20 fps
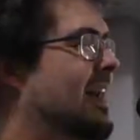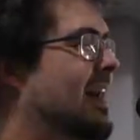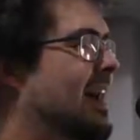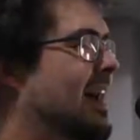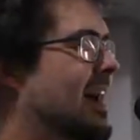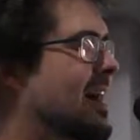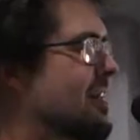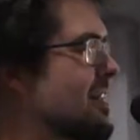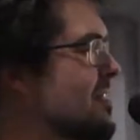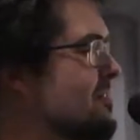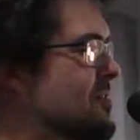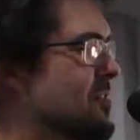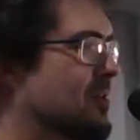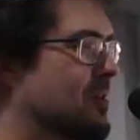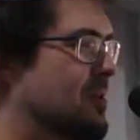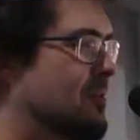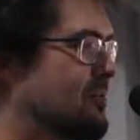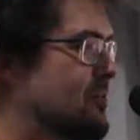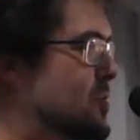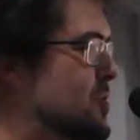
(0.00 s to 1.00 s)
I love you
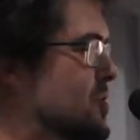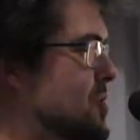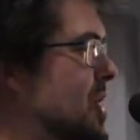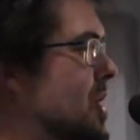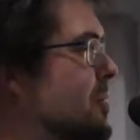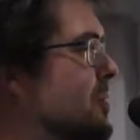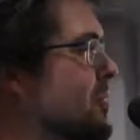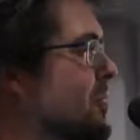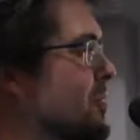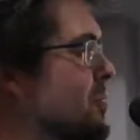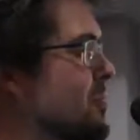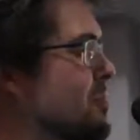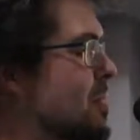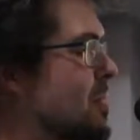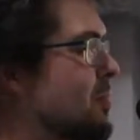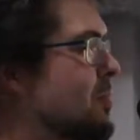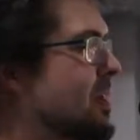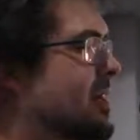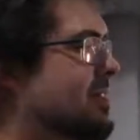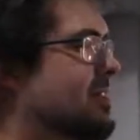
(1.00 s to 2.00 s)
enough to share with you
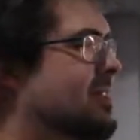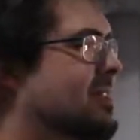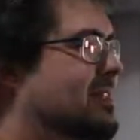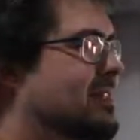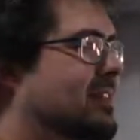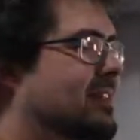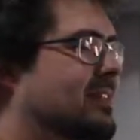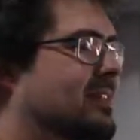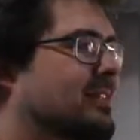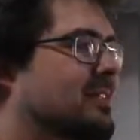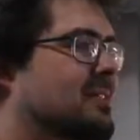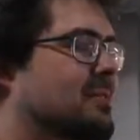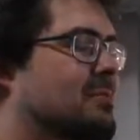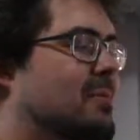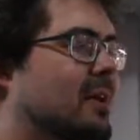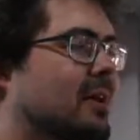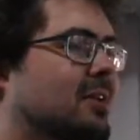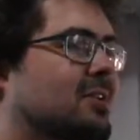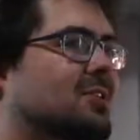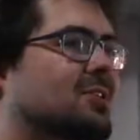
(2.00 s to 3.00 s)
my weaknesses
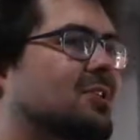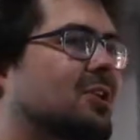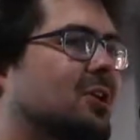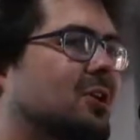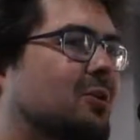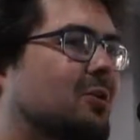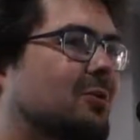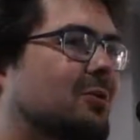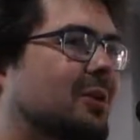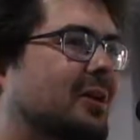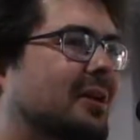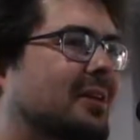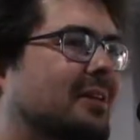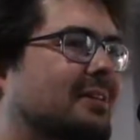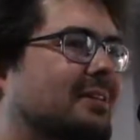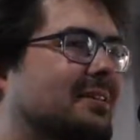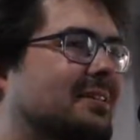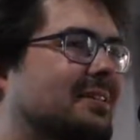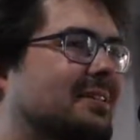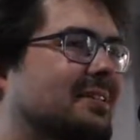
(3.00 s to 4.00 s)
and my
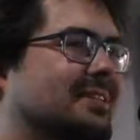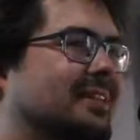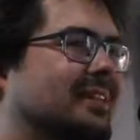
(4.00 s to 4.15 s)
insecurities,